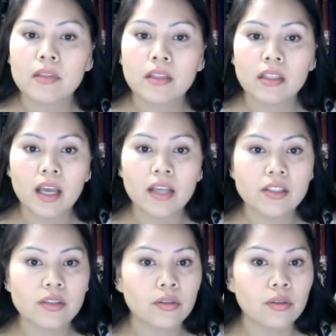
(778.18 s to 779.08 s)
Yeah,
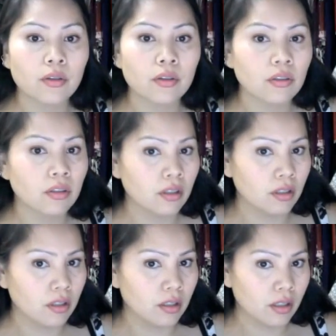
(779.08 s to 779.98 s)
so
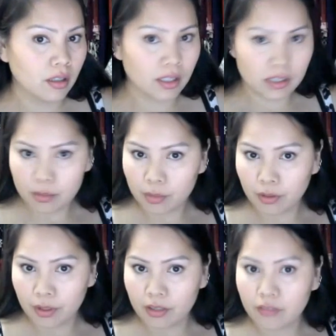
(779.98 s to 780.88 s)
that's about
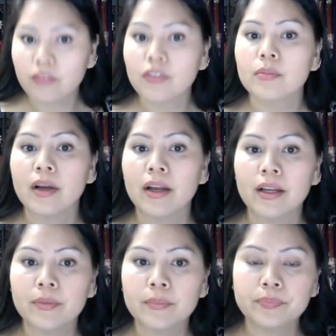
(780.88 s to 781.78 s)
it for my
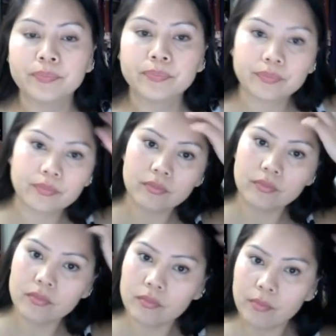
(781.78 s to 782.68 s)

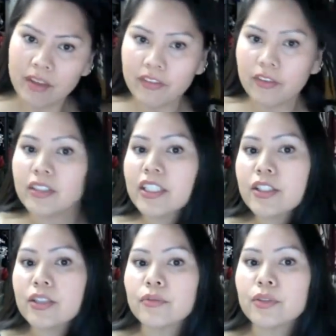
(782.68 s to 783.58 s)

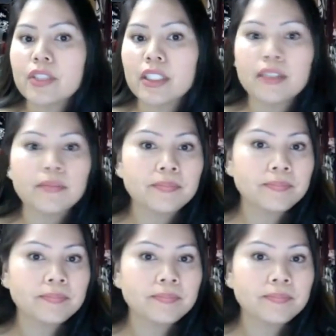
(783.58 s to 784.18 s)
foundation routine.